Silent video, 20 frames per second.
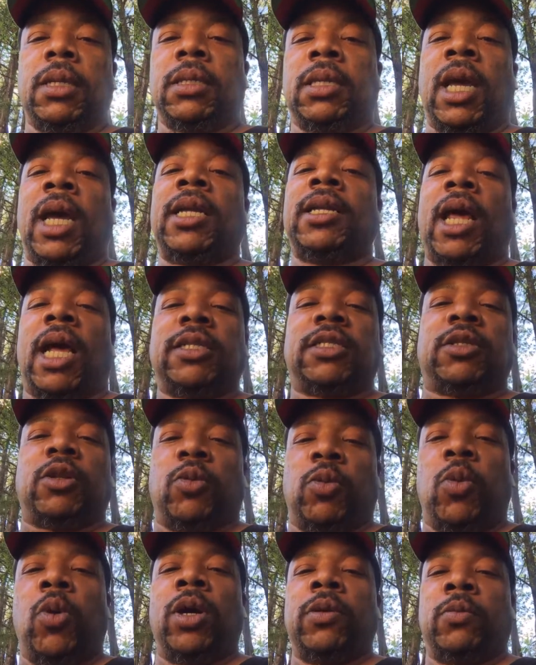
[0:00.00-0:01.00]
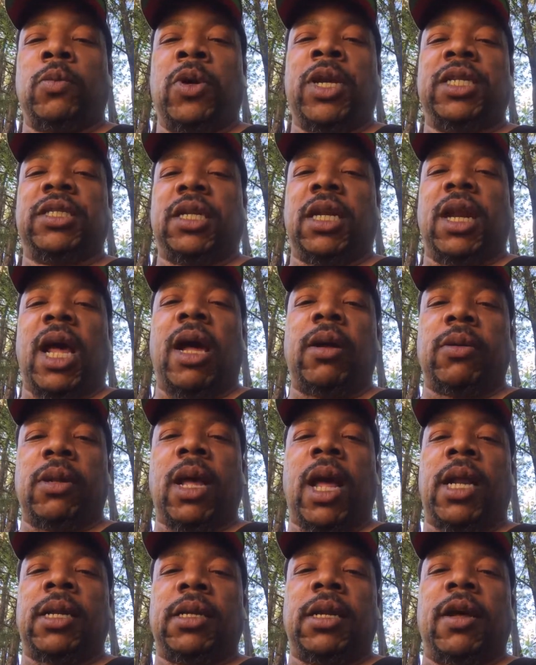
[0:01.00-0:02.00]
That's the one reason I
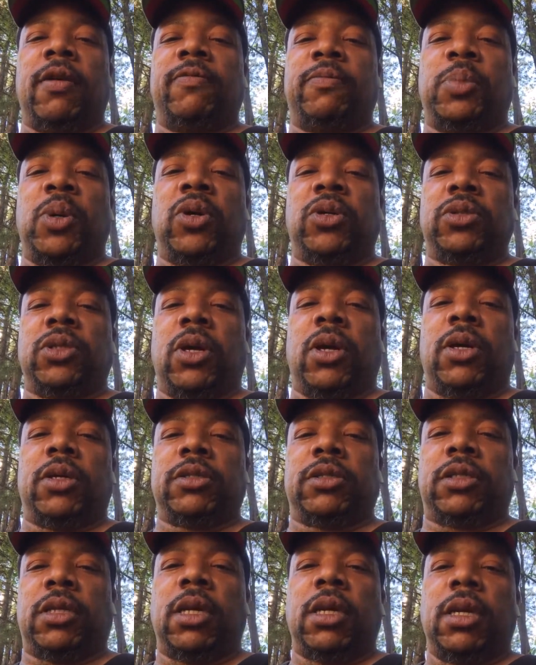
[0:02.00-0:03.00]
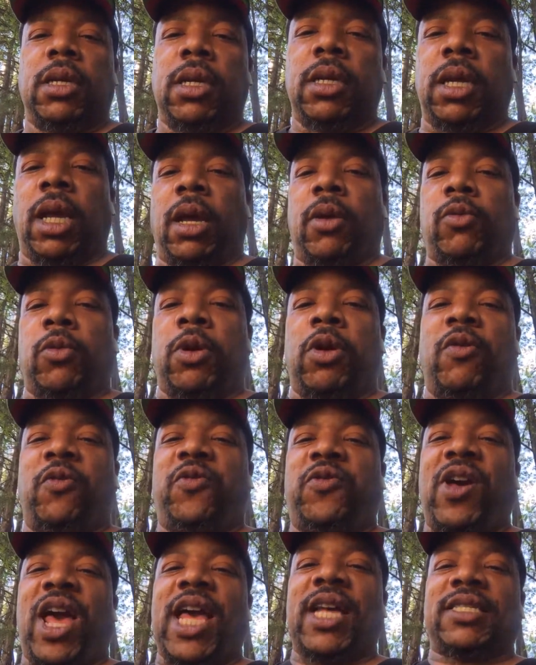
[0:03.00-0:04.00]
love bulldogs. Yeah, real
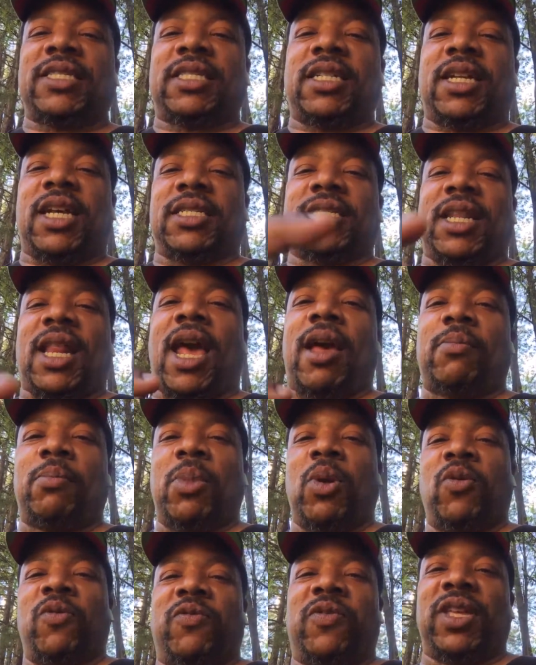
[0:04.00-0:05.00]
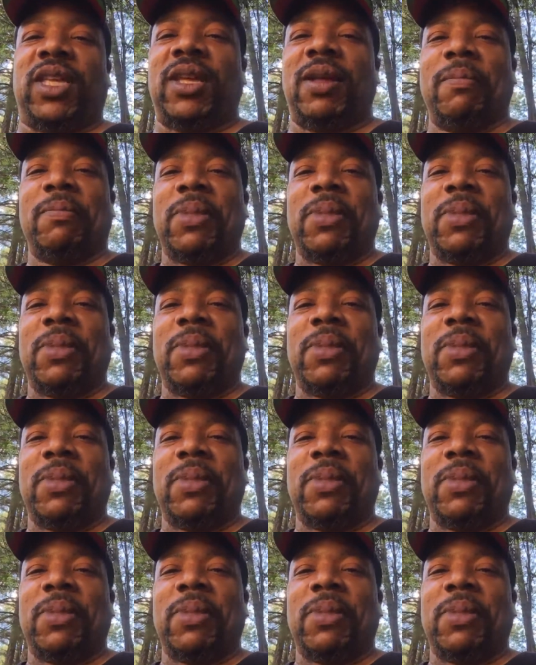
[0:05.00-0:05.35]
facts, because of that movie,